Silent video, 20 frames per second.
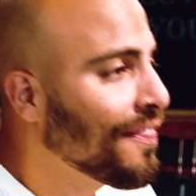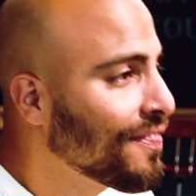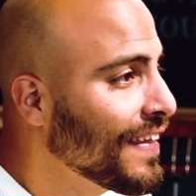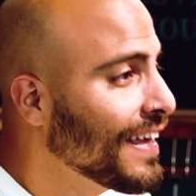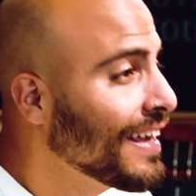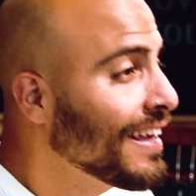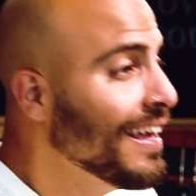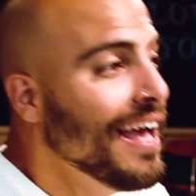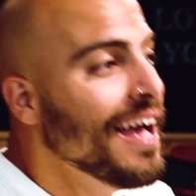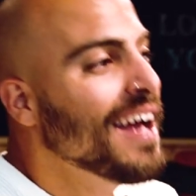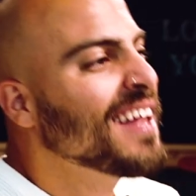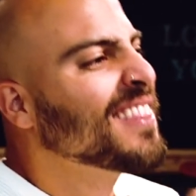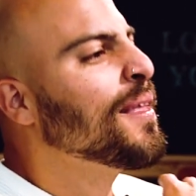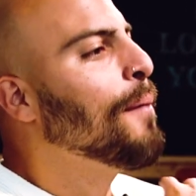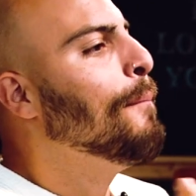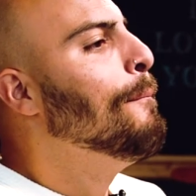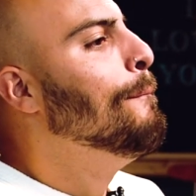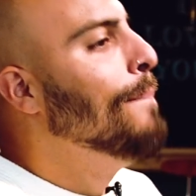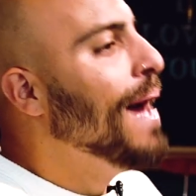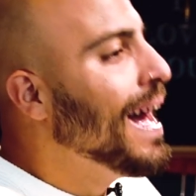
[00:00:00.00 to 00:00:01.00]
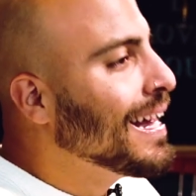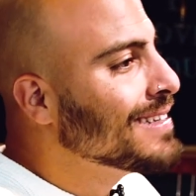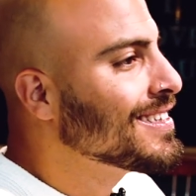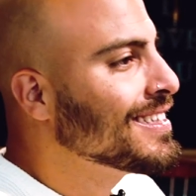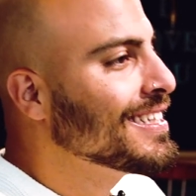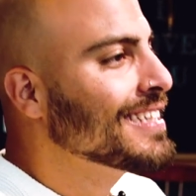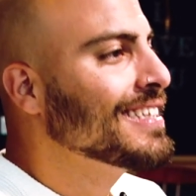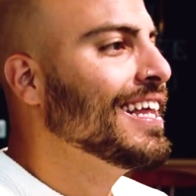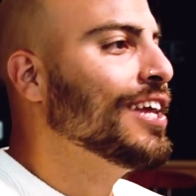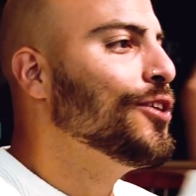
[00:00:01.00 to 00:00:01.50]
nothing, the
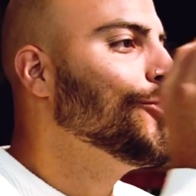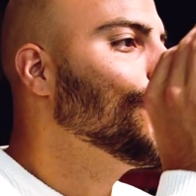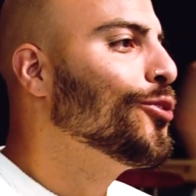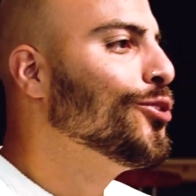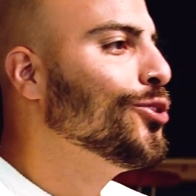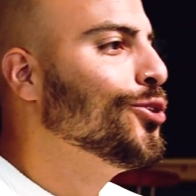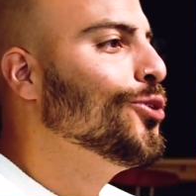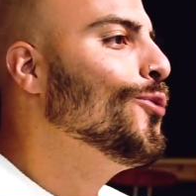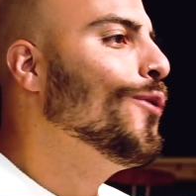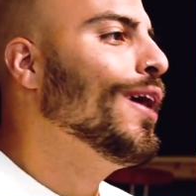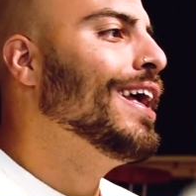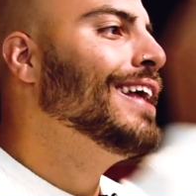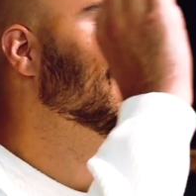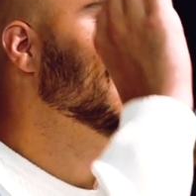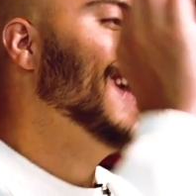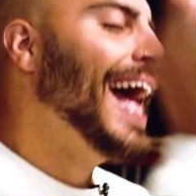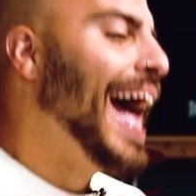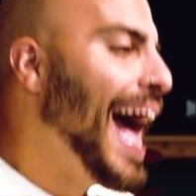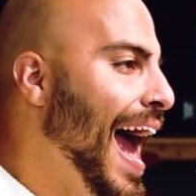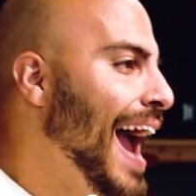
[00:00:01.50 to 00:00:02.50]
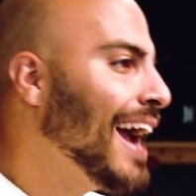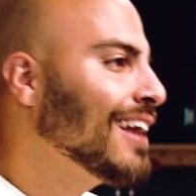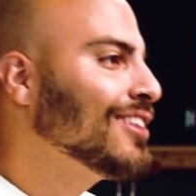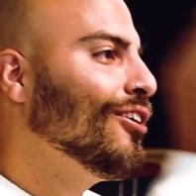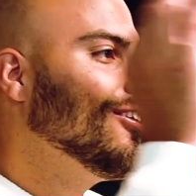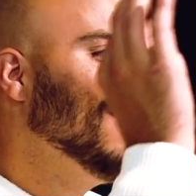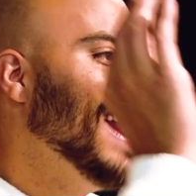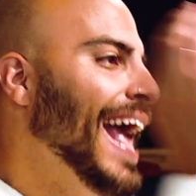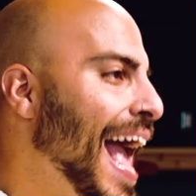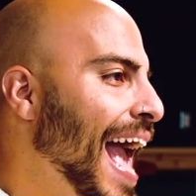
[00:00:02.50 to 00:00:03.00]
best thing that you could do is
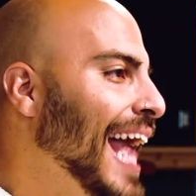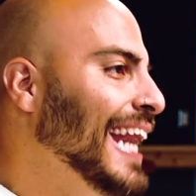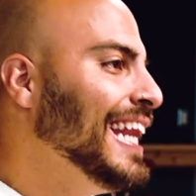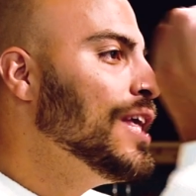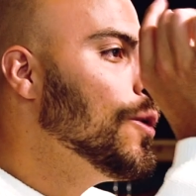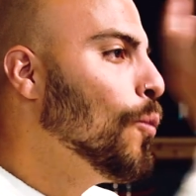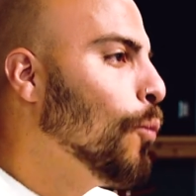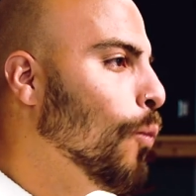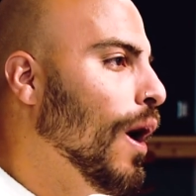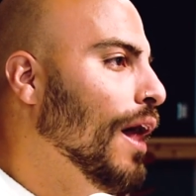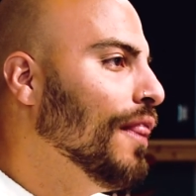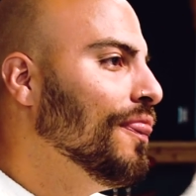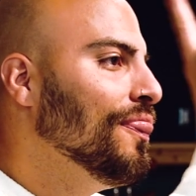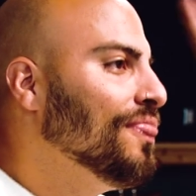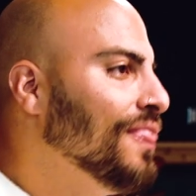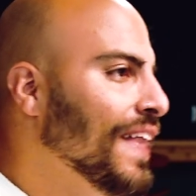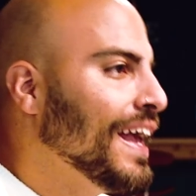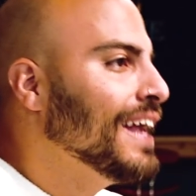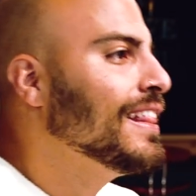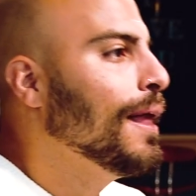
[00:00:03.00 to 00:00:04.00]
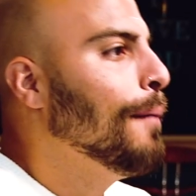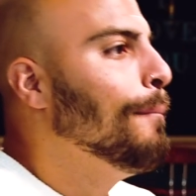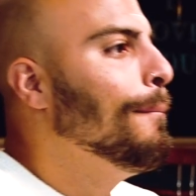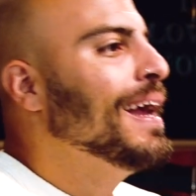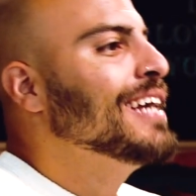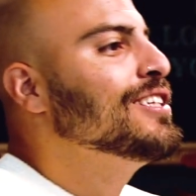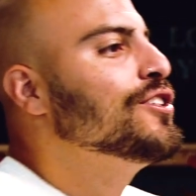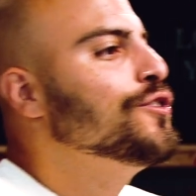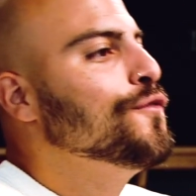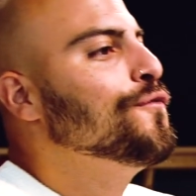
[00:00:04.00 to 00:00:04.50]
act on any one thing
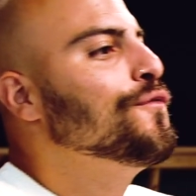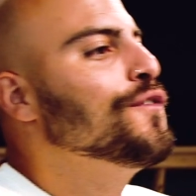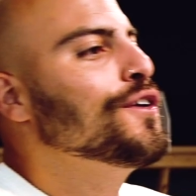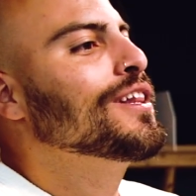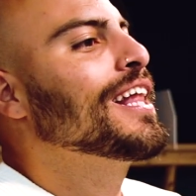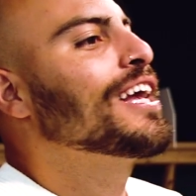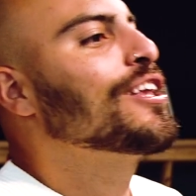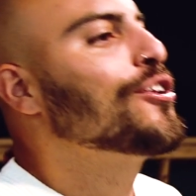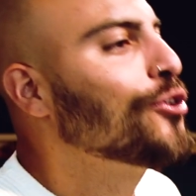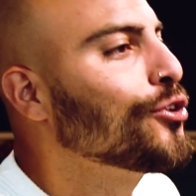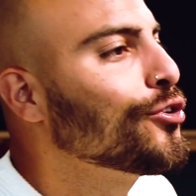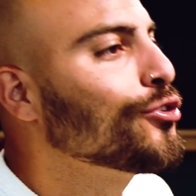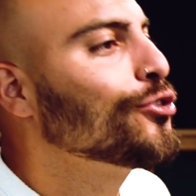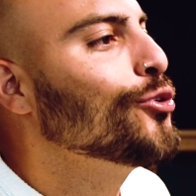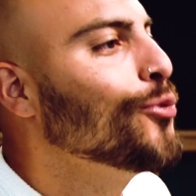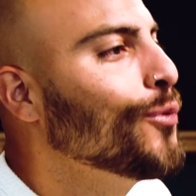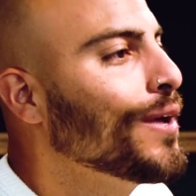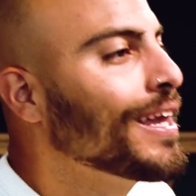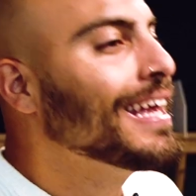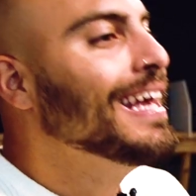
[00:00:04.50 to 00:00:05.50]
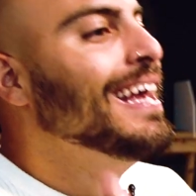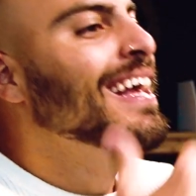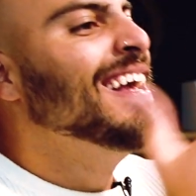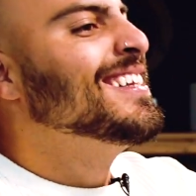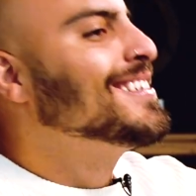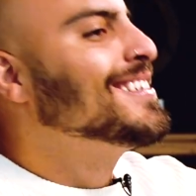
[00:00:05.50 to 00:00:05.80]
that makes you feel like you're doing